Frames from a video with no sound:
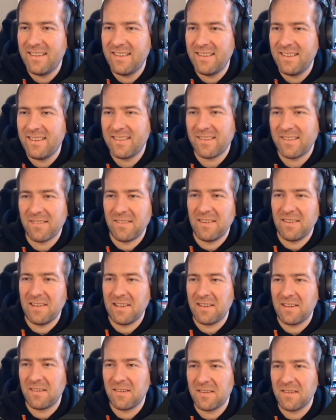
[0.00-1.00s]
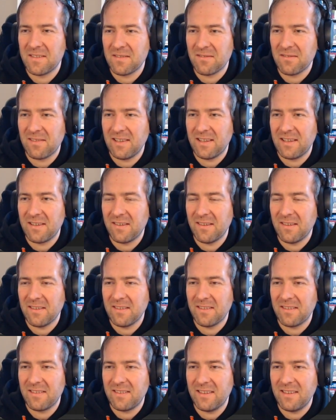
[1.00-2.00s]
So we recursively call
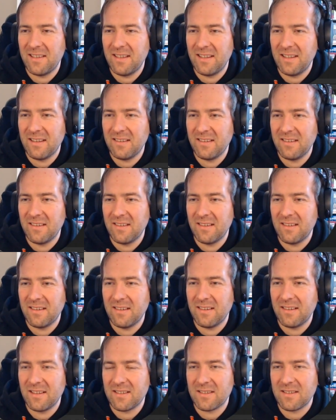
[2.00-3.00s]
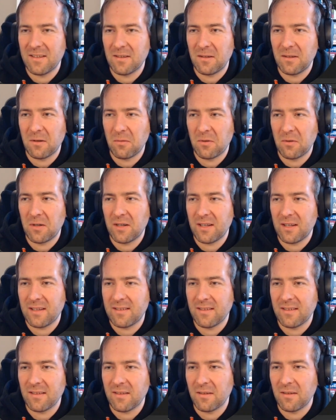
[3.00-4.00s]
the thing. That's not gonna work. That's
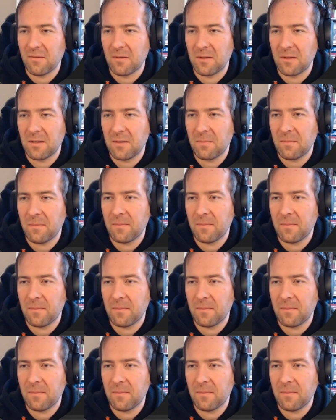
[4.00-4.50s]
not gonna work.